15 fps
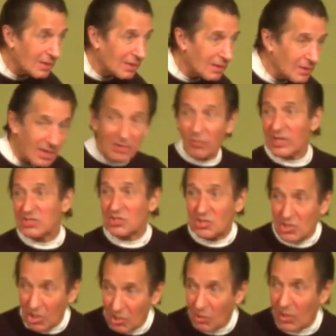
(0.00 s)
that was
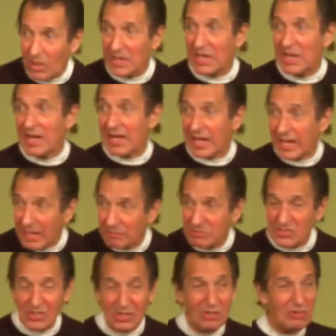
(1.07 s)
totally,
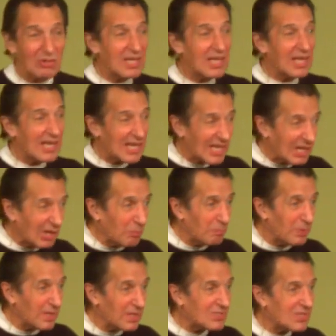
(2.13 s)
absolutely
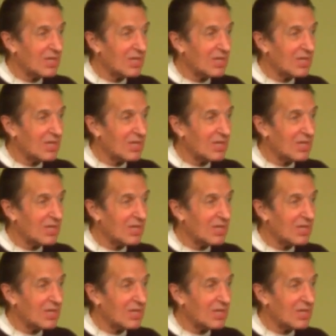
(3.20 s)
helpless